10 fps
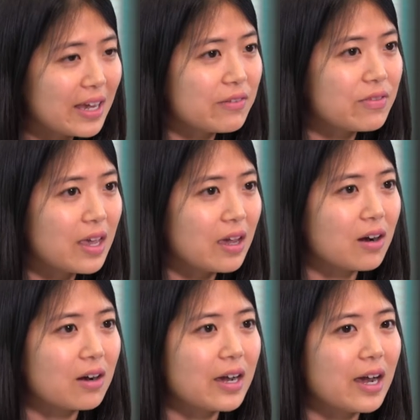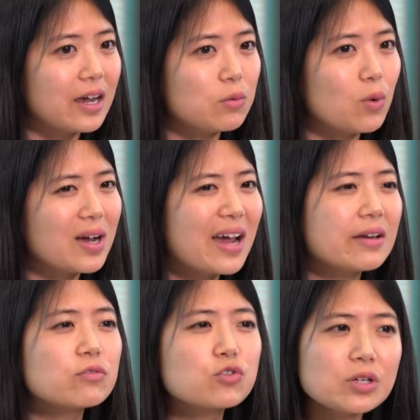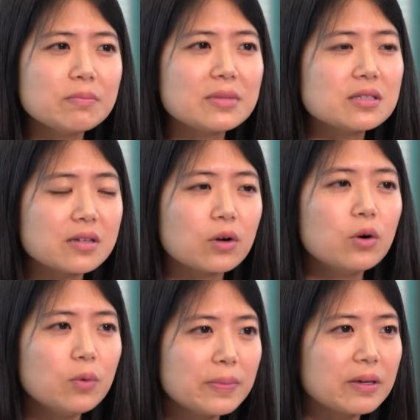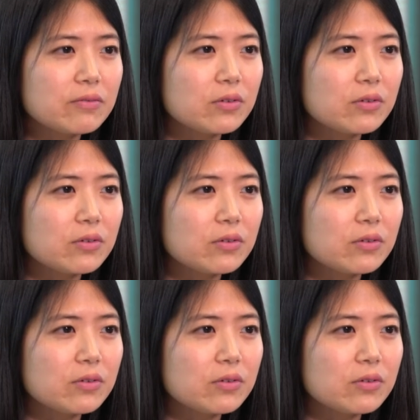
life they are and what kind of treatments they're hoping